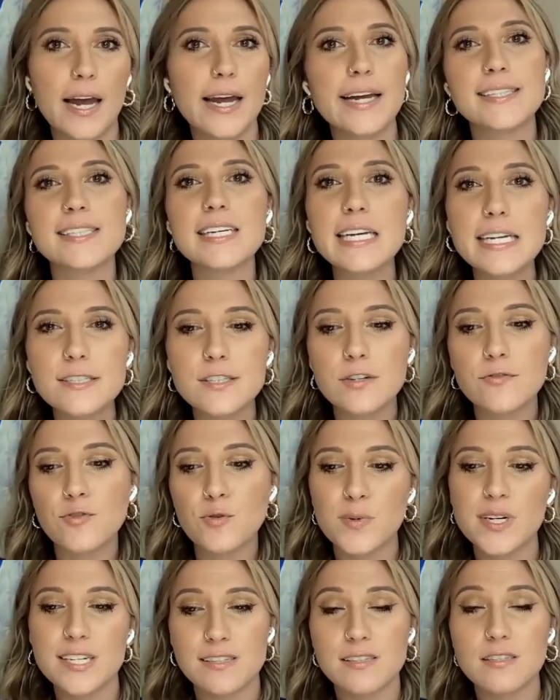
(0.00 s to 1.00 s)
it's easy
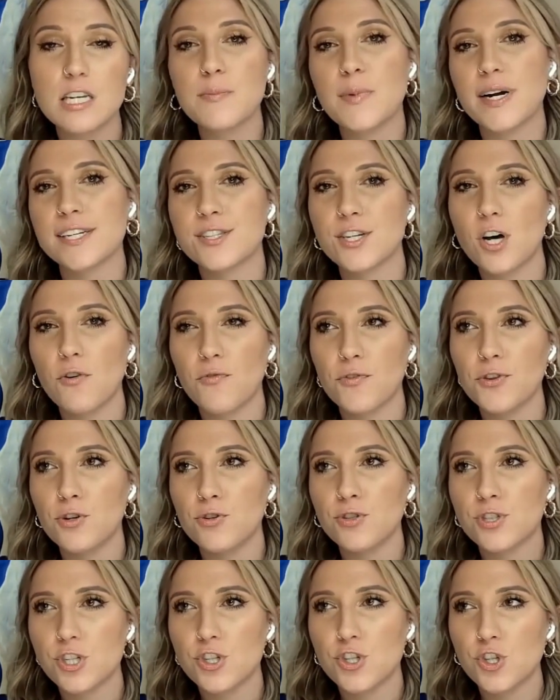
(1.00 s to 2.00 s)
for me to see myself in
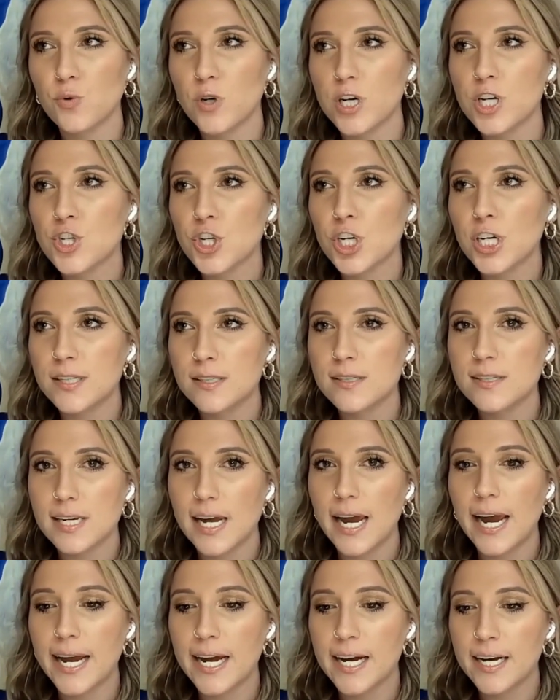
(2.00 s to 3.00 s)
those situations
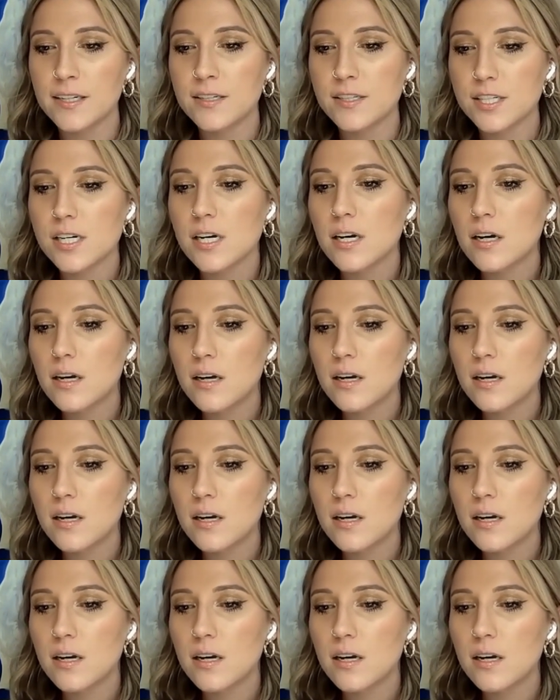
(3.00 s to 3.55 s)
and